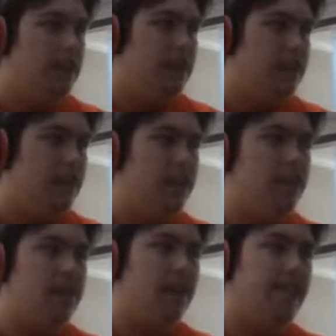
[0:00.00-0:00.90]
So
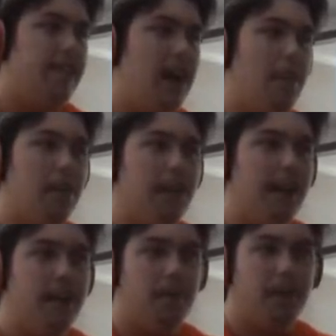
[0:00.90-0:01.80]
this is like top of the
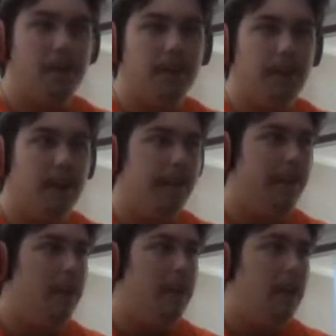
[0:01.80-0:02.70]
line speedrun gear.
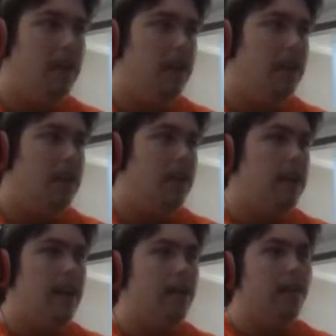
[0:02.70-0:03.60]

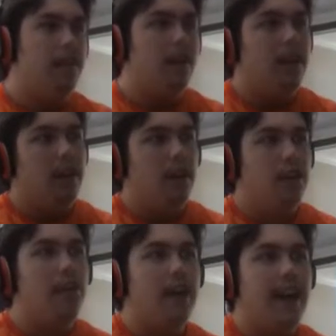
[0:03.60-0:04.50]
Now,
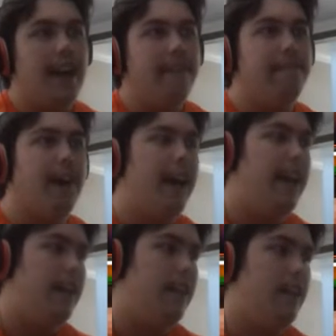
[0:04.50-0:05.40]
you can
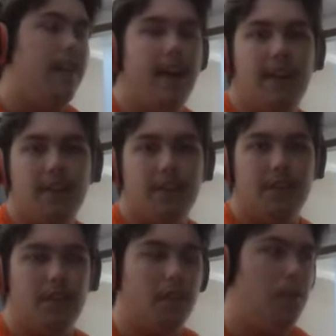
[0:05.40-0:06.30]
find
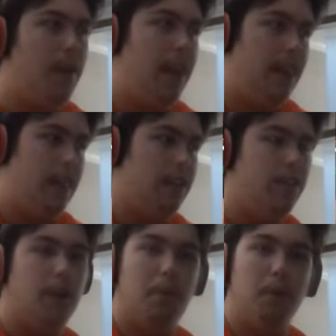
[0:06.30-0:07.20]
this with
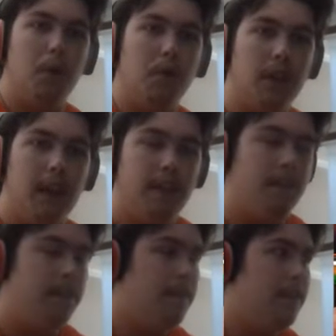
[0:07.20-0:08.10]
double cooldown.
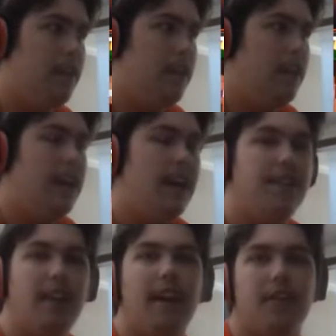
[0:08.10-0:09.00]

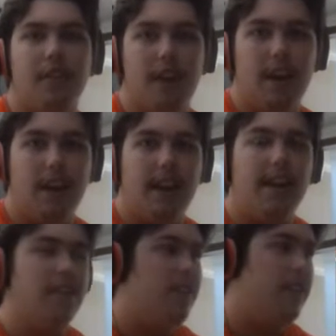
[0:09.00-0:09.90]
It's not as good. It
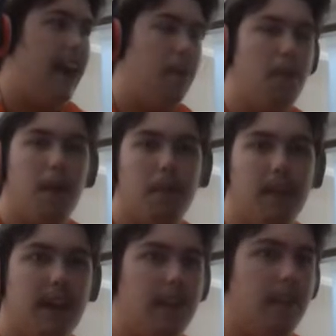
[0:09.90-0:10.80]
doesn't stack
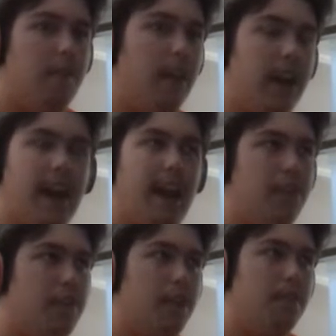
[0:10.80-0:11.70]
properly. It gives like an
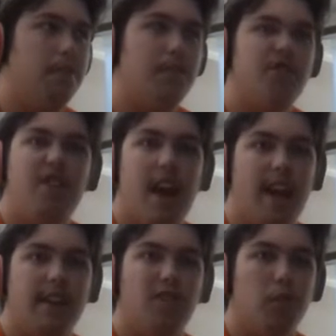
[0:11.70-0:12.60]
extra
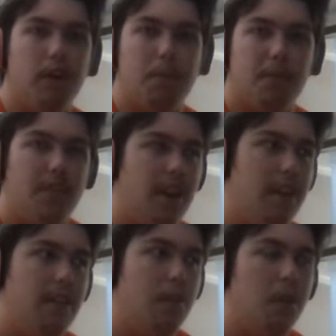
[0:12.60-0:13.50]
10 to
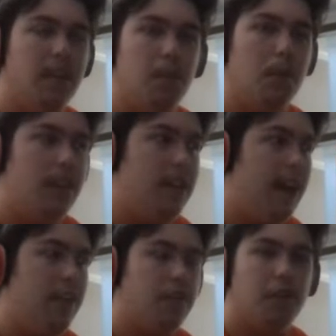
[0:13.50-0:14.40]
20% with the
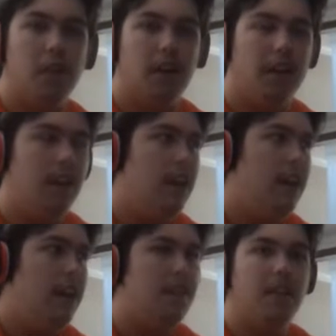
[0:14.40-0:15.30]
extra one.
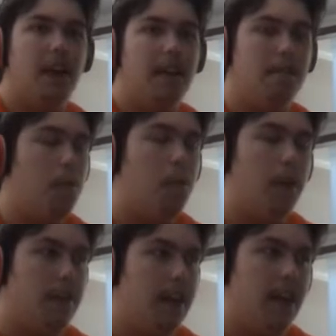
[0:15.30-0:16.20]
It's not
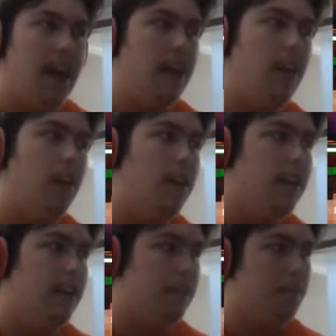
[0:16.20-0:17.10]
worth it at all.
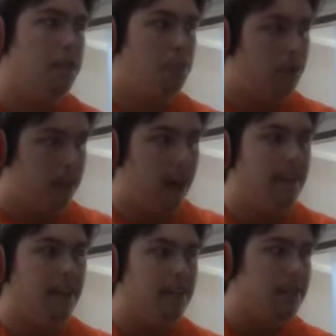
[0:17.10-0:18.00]
It's much worth
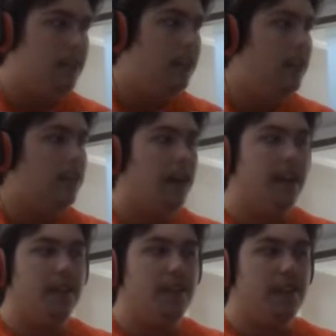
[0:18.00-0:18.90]
having Luck
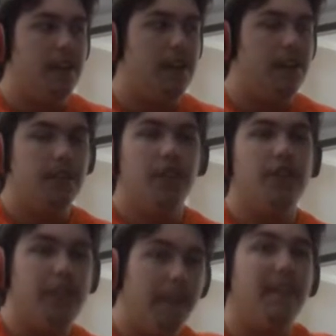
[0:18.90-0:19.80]
of the Sea or
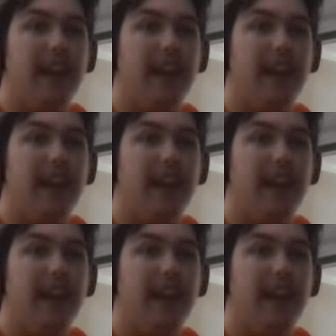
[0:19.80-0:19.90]
something